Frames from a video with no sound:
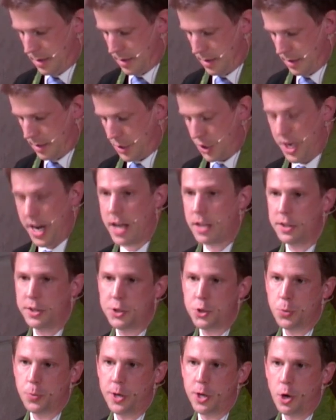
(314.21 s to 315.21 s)
The
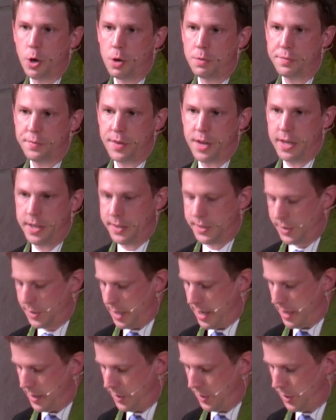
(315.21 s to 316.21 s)
challenge we all face
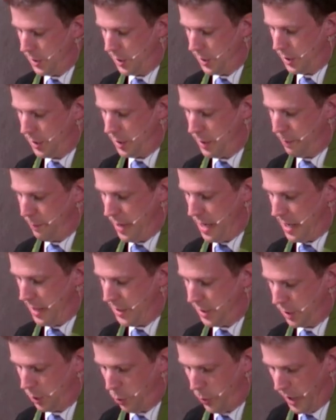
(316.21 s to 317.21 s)
as the
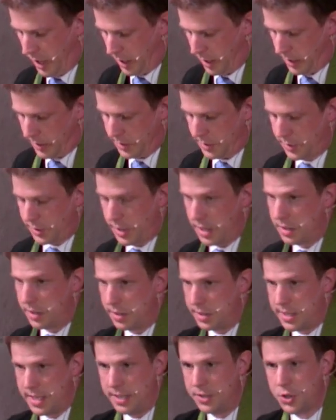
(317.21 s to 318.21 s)
pace quickens and
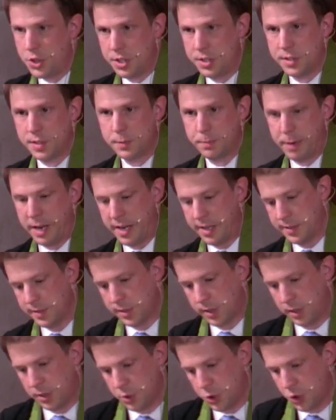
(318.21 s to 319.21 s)
attention spans
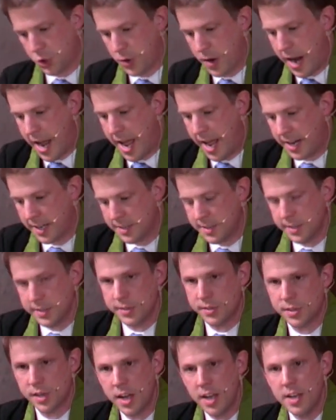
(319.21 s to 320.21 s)
contract
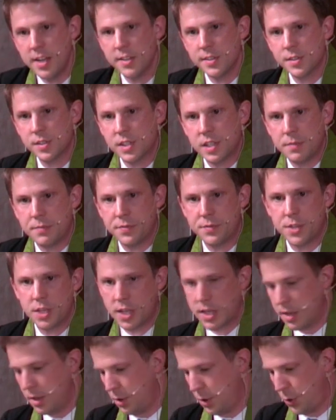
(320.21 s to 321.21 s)
is
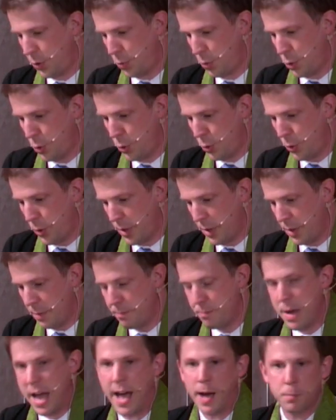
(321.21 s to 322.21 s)
sifting through the
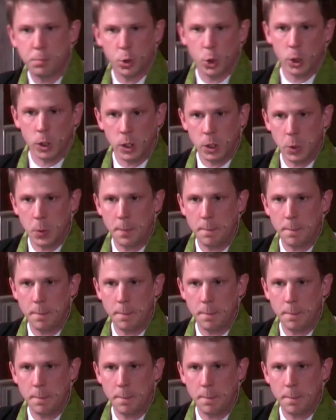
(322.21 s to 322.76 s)
babble,